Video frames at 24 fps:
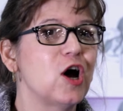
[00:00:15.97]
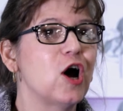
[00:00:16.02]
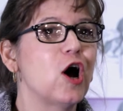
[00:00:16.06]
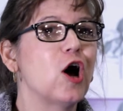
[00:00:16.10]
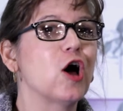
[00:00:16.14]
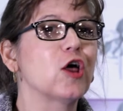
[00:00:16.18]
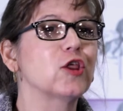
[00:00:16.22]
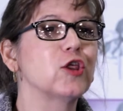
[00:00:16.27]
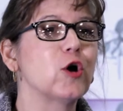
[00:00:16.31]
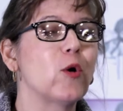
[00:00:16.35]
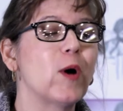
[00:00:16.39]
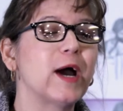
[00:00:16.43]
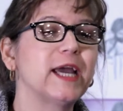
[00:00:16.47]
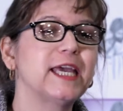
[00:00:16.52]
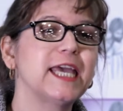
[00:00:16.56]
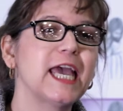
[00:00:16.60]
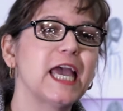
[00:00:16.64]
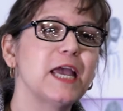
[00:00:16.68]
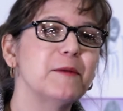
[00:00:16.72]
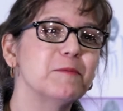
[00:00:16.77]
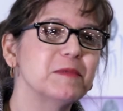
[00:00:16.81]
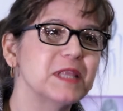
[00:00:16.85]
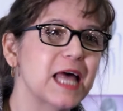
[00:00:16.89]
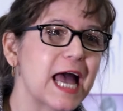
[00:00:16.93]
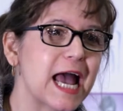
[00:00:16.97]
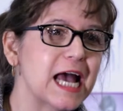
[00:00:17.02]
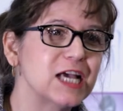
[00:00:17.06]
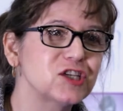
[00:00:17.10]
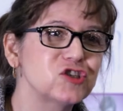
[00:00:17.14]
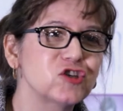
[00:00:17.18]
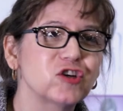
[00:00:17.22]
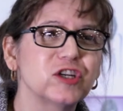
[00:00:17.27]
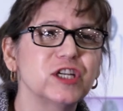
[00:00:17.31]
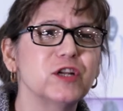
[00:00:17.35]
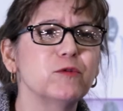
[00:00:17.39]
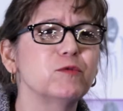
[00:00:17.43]
Although I came
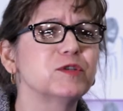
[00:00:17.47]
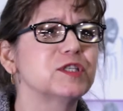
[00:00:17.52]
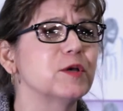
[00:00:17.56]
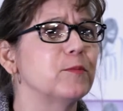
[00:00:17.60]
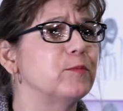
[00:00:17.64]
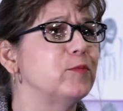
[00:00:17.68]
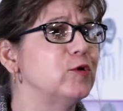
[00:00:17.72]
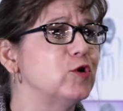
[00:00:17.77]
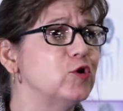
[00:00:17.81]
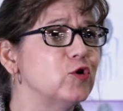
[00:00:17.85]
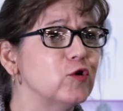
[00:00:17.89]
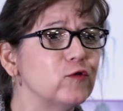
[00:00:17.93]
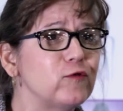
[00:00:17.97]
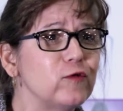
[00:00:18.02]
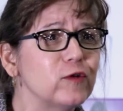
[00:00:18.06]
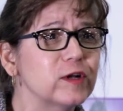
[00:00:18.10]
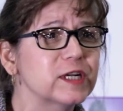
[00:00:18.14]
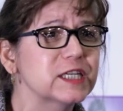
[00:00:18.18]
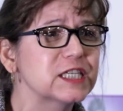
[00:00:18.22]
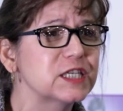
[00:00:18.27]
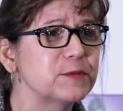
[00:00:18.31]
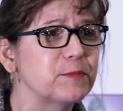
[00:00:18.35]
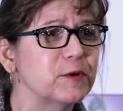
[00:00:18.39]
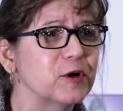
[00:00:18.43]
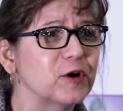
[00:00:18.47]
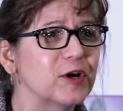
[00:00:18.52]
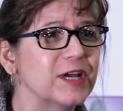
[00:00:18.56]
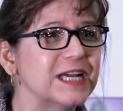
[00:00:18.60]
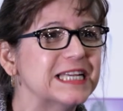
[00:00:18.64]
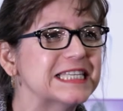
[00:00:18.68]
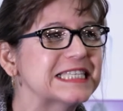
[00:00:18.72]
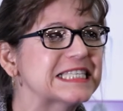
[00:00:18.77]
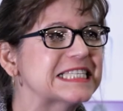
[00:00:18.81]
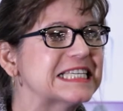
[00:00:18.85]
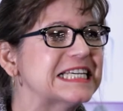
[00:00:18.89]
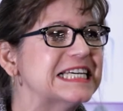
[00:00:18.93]
last year and it was a beautiful
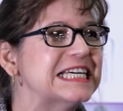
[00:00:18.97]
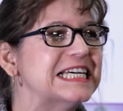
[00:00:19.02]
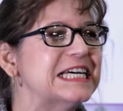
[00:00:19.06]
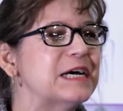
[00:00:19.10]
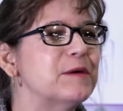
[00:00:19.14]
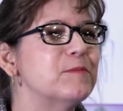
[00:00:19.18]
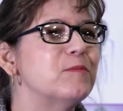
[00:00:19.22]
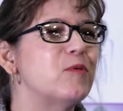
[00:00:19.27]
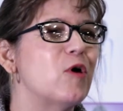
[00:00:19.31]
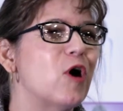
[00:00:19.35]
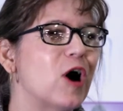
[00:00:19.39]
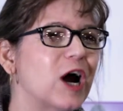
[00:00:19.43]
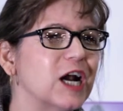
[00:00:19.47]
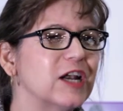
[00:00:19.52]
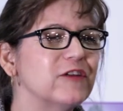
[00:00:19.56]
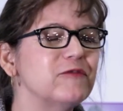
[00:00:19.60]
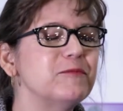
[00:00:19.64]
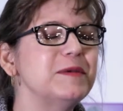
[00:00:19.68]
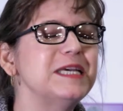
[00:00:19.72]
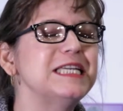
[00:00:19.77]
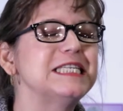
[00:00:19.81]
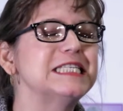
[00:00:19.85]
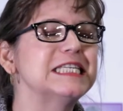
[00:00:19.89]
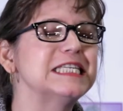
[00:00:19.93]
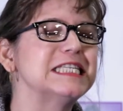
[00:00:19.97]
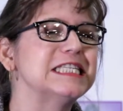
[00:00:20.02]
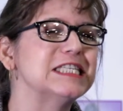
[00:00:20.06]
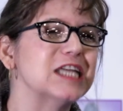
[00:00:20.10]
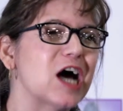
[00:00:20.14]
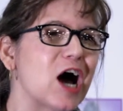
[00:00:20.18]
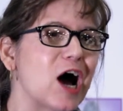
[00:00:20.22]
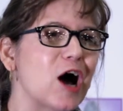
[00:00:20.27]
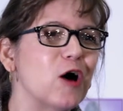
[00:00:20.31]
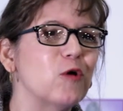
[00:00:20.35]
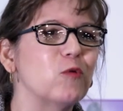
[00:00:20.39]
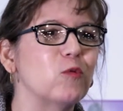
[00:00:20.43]
experience, part of me did
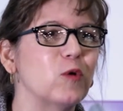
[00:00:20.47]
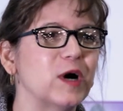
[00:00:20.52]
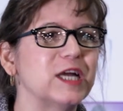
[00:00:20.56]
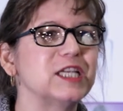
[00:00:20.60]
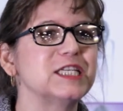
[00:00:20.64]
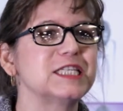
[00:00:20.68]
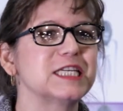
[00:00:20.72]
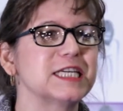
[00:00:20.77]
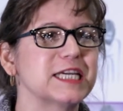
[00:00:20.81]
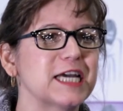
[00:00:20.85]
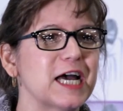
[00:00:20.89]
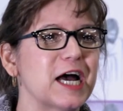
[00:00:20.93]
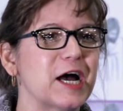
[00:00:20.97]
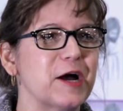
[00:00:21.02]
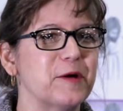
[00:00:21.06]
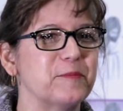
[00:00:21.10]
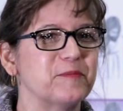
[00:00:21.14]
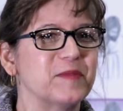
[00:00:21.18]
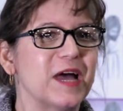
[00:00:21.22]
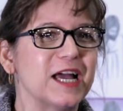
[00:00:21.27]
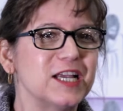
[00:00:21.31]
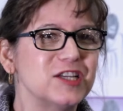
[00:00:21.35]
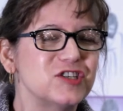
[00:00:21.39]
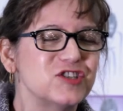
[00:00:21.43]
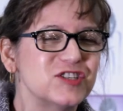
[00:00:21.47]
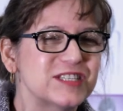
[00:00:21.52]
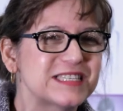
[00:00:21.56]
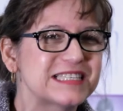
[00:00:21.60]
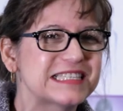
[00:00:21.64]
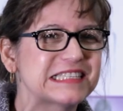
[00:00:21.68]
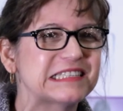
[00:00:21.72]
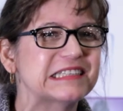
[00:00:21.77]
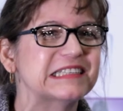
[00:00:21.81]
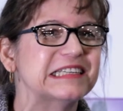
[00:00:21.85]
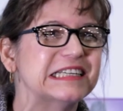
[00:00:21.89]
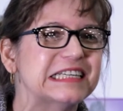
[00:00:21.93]
not want to come. I just
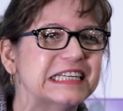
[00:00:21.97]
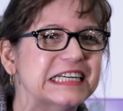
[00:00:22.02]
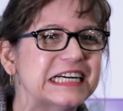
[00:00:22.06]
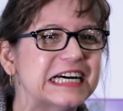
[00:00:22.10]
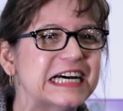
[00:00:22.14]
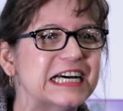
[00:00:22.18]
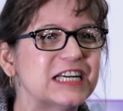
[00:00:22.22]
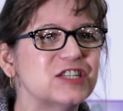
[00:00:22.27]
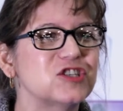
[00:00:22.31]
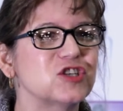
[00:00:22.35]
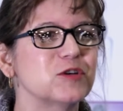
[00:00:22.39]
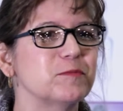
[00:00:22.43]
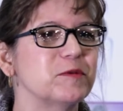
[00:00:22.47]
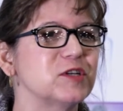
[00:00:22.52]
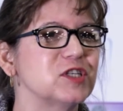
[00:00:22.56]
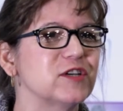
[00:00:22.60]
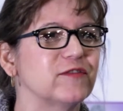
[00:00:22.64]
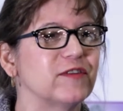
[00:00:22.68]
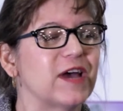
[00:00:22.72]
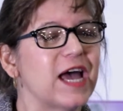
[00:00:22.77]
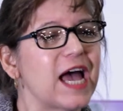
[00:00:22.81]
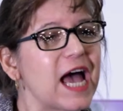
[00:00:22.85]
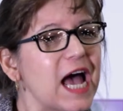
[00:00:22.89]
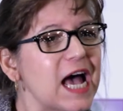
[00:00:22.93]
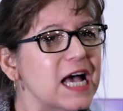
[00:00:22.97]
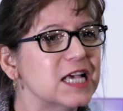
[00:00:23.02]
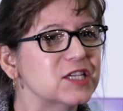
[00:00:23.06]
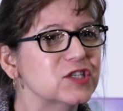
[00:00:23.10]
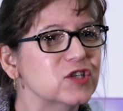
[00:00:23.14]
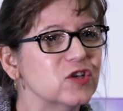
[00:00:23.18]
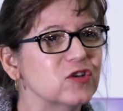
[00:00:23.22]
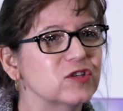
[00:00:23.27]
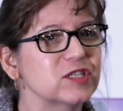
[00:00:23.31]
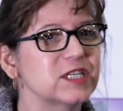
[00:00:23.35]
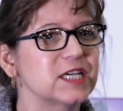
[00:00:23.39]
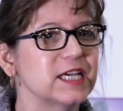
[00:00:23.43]
had too much of a
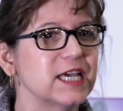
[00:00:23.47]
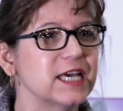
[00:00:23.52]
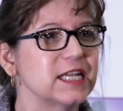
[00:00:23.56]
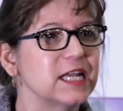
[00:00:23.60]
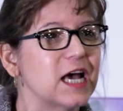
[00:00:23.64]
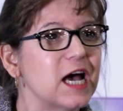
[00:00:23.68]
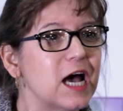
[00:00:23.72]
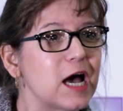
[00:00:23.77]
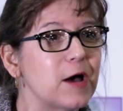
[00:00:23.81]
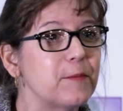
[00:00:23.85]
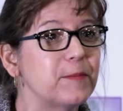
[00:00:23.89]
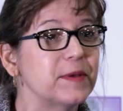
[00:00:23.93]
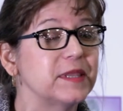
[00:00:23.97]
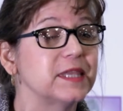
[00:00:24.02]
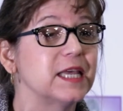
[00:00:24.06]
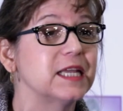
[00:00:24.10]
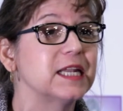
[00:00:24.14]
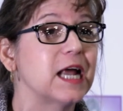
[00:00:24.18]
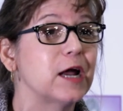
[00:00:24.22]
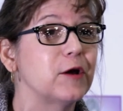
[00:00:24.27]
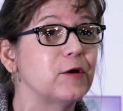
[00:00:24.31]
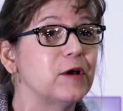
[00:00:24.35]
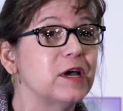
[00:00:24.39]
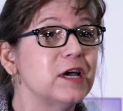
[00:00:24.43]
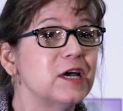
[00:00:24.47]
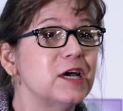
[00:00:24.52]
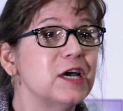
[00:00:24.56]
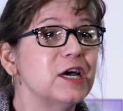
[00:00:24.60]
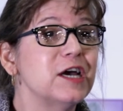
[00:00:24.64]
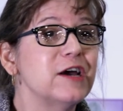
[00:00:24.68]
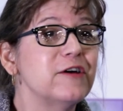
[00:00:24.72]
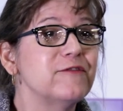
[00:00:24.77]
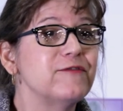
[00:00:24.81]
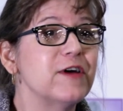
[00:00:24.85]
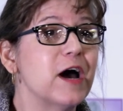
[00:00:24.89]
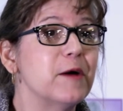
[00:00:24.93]
hassle to get up, and then I
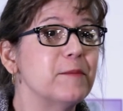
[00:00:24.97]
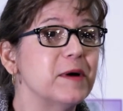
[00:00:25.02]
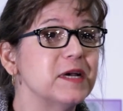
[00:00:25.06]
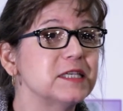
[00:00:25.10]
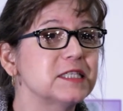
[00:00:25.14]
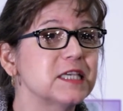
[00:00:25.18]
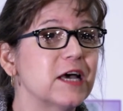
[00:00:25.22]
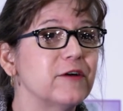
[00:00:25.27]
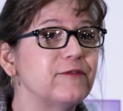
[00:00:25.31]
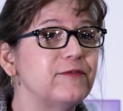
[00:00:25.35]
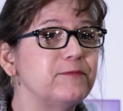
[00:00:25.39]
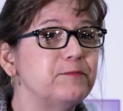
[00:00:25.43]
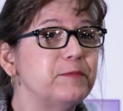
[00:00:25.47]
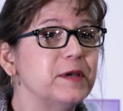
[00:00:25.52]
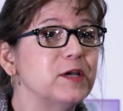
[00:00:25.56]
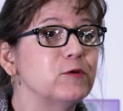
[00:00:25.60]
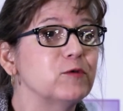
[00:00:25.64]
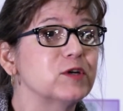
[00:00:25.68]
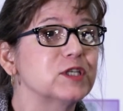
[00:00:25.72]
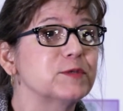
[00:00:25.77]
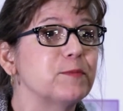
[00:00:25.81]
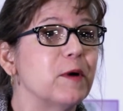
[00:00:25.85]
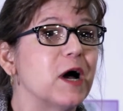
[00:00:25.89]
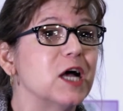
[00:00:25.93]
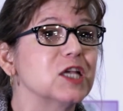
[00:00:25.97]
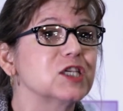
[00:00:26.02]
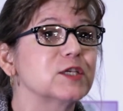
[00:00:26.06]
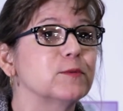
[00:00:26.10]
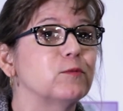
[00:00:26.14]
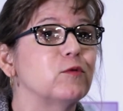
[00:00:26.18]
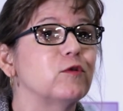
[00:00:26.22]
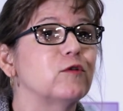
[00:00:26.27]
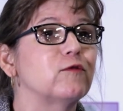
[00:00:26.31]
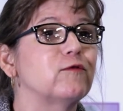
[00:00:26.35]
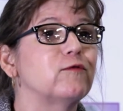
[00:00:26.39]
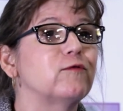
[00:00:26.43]
found myself being
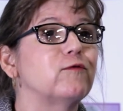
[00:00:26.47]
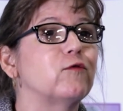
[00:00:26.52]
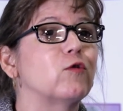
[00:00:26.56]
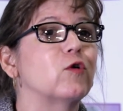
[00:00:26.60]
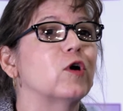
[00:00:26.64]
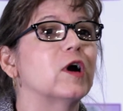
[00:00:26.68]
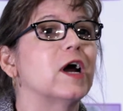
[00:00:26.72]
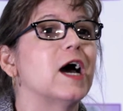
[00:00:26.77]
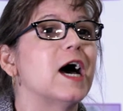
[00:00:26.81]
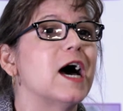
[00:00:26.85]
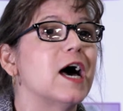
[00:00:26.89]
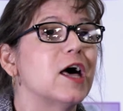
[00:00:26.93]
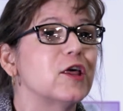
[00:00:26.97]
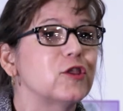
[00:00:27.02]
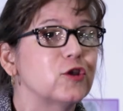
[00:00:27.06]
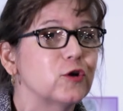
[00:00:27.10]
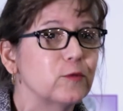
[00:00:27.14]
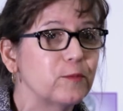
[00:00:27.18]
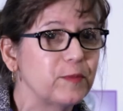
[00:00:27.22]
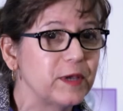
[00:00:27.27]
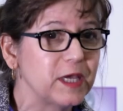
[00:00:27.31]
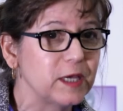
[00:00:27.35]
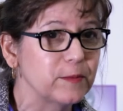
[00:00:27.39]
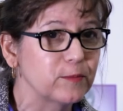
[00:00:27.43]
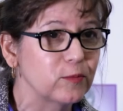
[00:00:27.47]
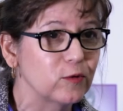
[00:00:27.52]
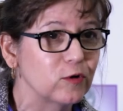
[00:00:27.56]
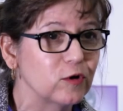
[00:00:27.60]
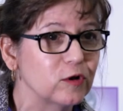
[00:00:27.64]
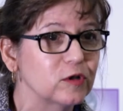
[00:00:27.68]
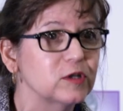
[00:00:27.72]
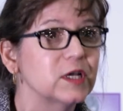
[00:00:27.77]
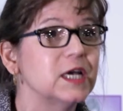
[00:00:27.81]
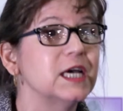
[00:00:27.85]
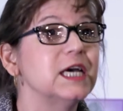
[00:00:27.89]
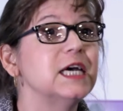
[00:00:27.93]
responsible for other
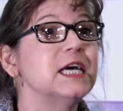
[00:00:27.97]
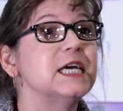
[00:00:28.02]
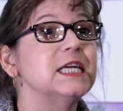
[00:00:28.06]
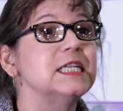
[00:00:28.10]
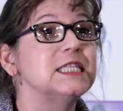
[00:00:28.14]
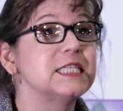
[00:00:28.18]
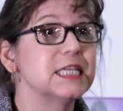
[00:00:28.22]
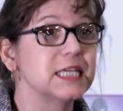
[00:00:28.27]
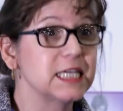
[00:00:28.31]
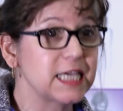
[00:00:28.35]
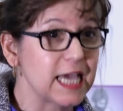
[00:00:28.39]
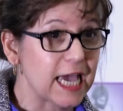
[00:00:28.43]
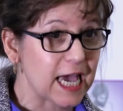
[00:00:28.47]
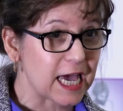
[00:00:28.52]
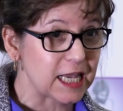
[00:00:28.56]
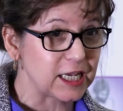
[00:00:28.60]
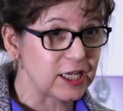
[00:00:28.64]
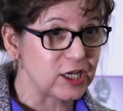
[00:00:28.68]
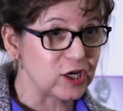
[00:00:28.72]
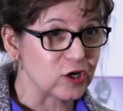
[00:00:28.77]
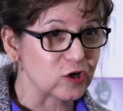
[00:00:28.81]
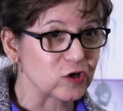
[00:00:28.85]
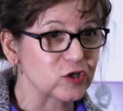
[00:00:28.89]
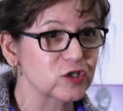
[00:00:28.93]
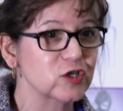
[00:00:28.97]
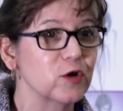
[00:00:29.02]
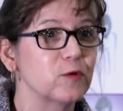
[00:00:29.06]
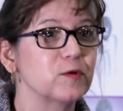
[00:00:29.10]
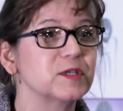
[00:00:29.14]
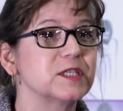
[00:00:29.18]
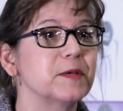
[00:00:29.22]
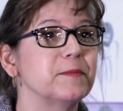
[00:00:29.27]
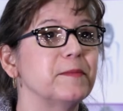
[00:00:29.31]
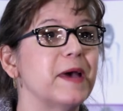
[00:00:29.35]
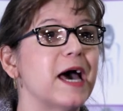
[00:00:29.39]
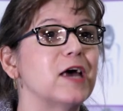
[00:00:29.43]
people to get here, so it
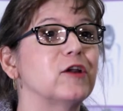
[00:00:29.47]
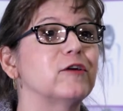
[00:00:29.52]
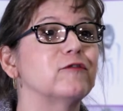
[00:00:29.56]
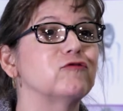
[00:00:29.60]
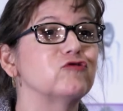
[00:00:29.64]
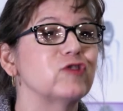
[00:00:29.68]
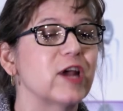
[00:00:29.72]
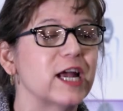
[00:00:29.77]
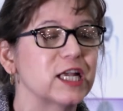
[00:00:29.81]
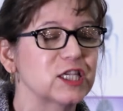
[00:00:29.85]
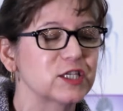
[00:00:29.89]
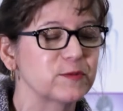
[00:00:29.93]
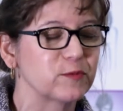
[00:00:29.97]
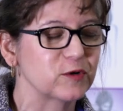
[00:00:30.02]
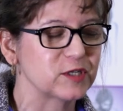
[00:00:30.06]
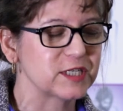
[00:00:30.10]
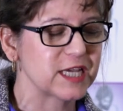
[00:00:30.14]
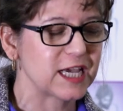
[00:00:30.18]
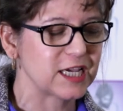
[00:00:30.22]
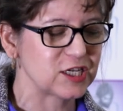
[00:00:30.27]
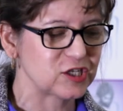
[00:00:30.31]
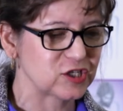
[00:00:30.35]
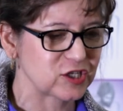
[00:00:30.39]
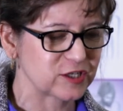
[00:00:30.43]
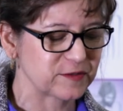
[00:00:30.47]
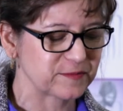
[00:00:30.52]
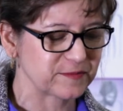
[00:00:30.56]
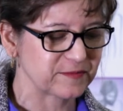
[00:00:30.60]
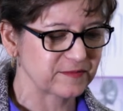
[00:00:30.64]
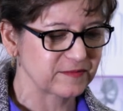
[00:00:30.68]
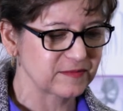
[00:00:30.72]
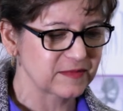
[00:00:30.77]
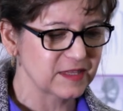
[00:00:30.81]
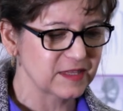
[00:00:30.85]
was a matter of transportation.